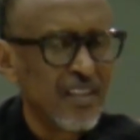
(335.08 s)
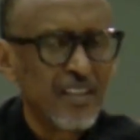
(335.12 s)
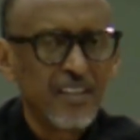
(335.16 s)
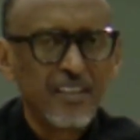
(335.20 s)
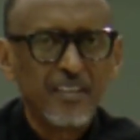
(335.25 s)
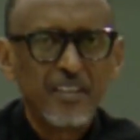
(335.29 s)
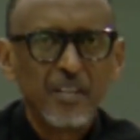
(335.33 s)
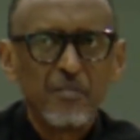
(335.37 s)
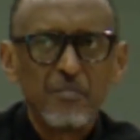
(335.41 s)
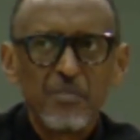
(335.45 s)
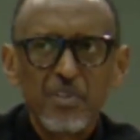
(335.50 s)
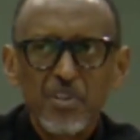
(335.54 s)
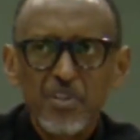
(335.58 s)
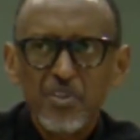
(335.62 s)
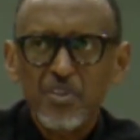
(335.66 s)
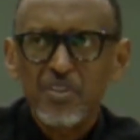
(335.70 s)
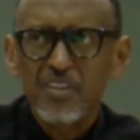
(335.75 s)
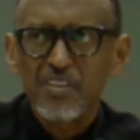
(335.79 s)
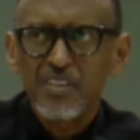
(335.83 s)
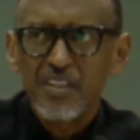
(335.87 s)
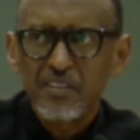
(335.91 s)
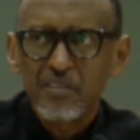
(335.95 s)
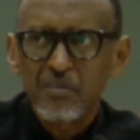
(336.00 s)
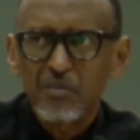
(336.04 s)
The
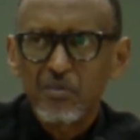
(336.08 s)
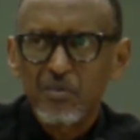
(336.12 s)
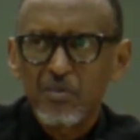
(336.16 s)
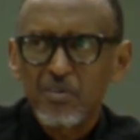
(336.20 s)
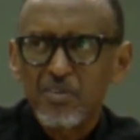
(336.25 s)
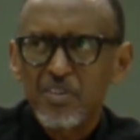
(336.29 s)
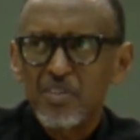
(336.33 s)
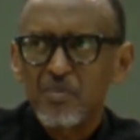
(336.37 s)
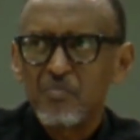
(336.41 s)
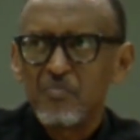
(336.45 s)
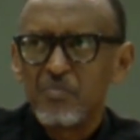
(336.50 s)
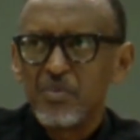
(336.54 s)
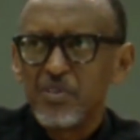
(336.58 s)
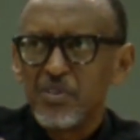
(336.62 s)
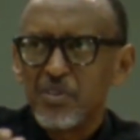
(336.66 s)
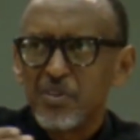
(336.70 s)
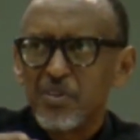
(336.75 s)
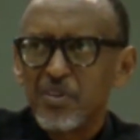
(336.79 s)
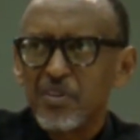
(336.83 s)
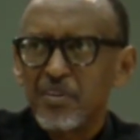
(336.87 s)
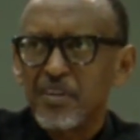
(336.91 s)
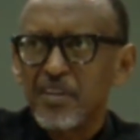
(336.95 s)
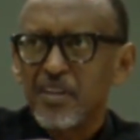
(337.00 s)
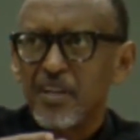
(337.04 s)
mission that goes
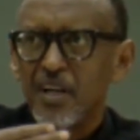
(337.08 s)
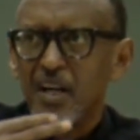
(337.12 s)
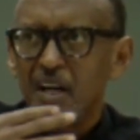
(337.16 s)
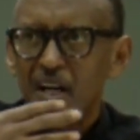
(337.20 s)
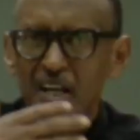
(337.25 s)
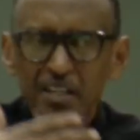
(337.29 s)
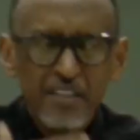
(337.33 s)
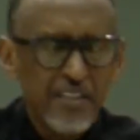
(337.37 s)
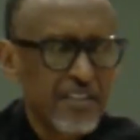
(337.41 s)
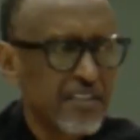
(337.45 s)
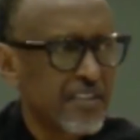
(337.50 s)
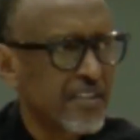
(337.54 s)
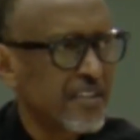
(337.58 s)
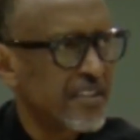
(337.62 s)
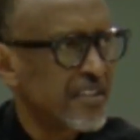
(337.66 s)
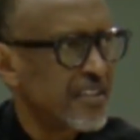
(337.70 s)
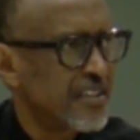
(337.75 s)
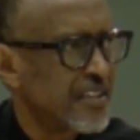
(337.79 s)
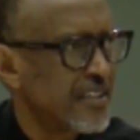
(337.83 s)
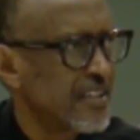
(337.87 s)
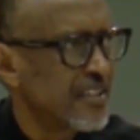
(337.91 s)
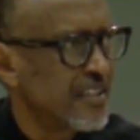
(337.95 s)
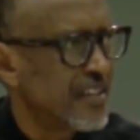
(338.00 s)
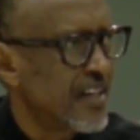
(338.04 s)
beyond us
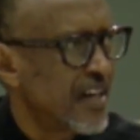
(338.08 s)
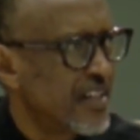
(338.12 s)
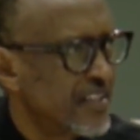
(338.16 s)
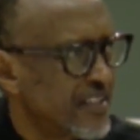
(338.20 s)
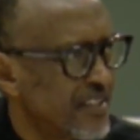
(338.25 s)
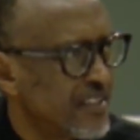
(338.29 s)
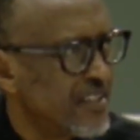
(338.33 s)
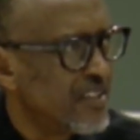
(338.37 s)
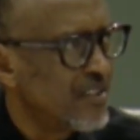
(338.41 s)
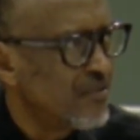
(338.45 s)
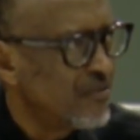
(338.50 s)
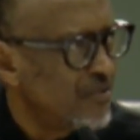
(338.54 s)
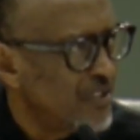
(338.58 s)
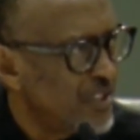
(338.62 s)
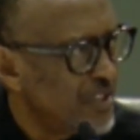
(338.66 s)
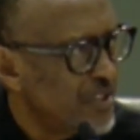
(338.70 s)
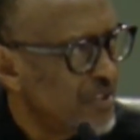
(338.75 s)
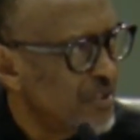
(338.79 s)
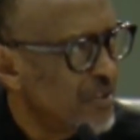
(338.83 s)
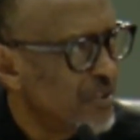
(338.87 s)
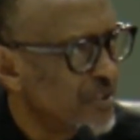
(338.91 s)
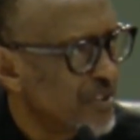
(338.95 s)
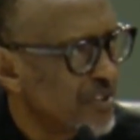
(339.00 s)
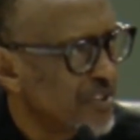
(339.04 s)
as
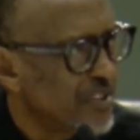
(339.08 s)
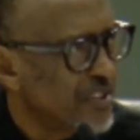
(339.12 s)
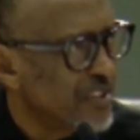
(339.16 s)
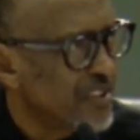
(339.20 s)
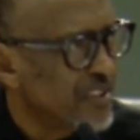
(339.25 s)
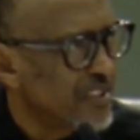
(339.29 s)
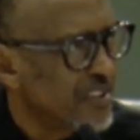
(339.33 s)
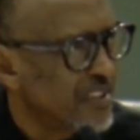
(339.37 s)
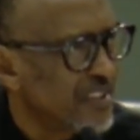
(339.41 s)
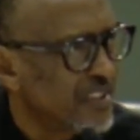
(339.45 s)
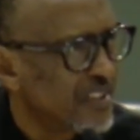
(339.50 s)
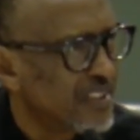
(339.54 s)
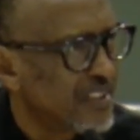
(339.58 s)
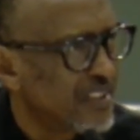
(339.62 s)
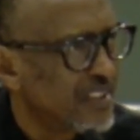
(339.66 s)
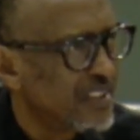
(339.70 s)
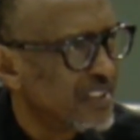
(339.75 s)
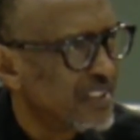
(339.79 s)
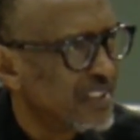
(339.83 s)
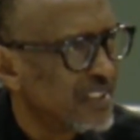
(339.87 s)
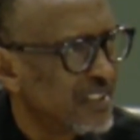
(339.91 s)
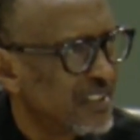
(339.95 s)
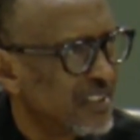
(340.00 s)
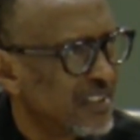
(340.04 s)
individuals,
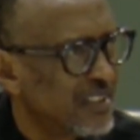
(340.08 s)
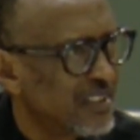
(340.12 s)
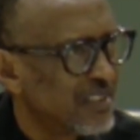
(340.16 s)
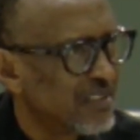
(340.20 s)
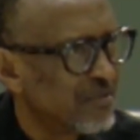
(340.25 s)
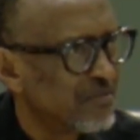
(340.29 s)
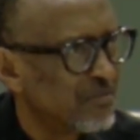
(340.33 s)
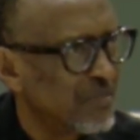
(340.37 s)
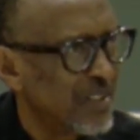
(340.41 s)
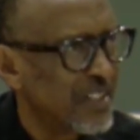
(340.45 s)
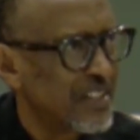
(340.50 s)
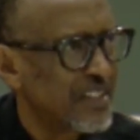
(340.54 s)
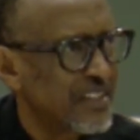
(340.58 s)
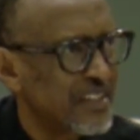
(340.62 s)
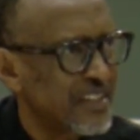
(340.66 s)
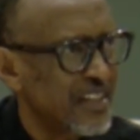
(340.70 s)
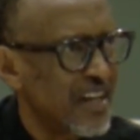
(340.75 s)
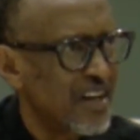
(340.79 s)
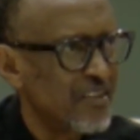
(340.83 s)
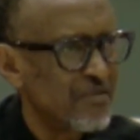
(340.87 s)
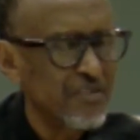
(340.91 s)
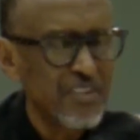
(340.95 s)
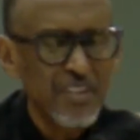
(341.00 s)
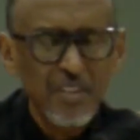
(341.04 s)
but
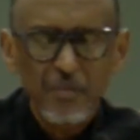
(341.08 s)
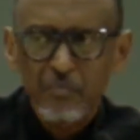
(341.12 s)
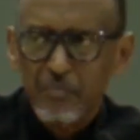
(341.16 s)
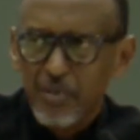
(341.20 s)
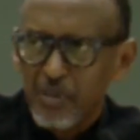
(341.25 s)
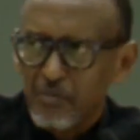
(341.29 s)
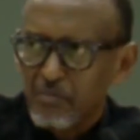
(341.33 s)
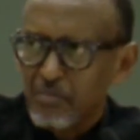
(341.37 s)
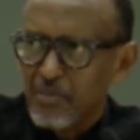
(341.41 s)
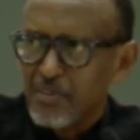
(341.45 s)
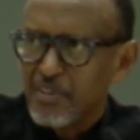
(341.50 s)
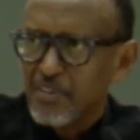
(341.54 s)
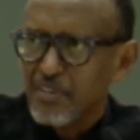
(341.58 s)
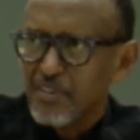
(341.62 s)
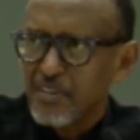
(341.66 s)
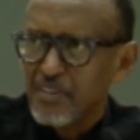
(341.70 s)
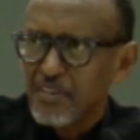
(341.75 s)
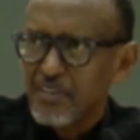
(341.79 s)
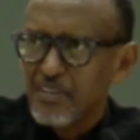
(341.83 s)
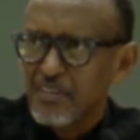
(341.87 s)
serves the purpose